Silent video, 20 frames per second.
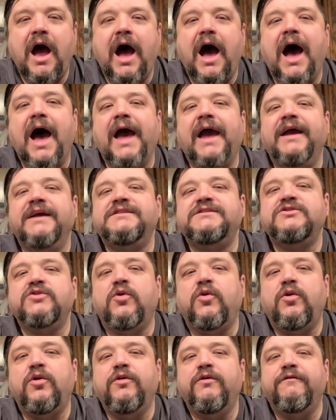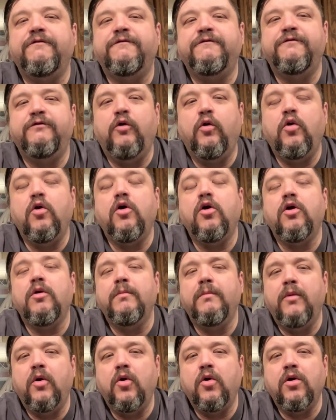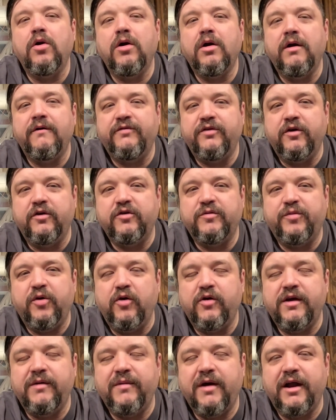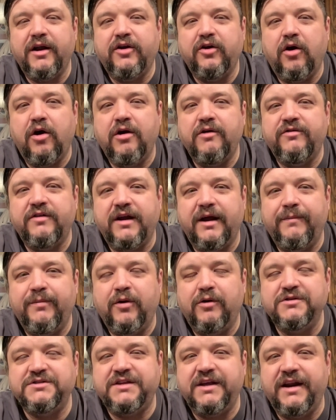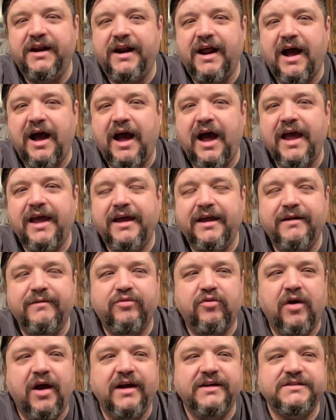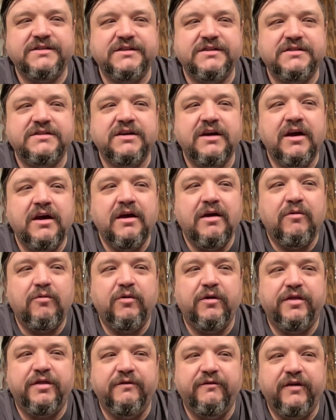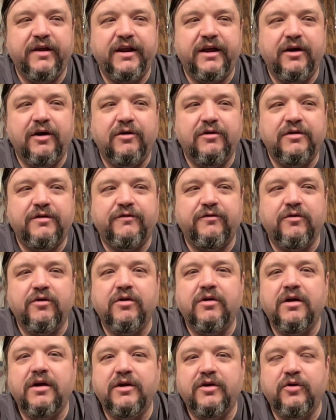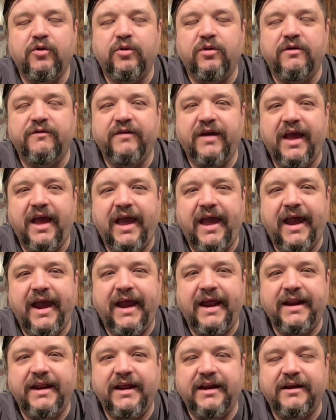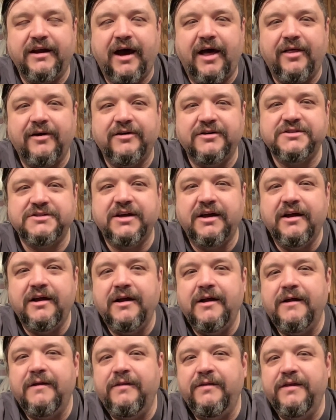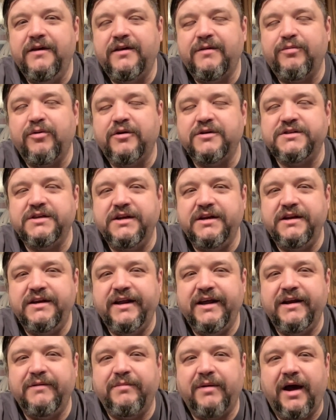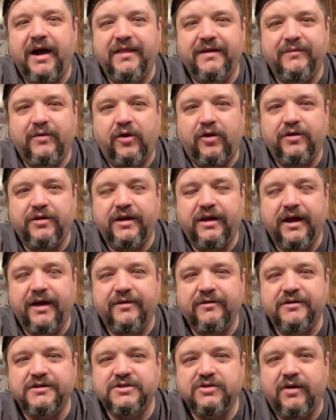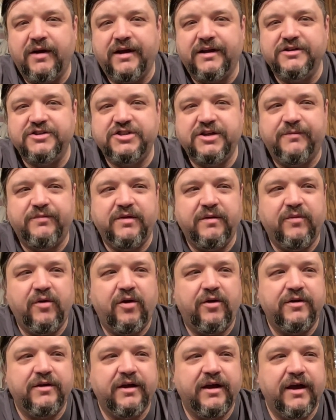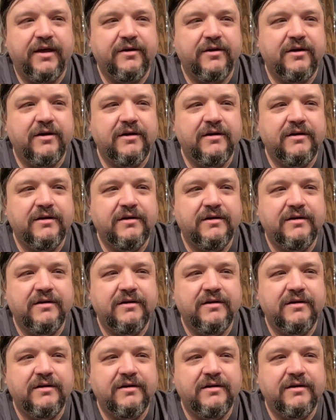I sold 4 more of those Pokemon cards that I posted at high-end prices with the videos for a total of $80. This person did buy them all together, so I can ship them all together.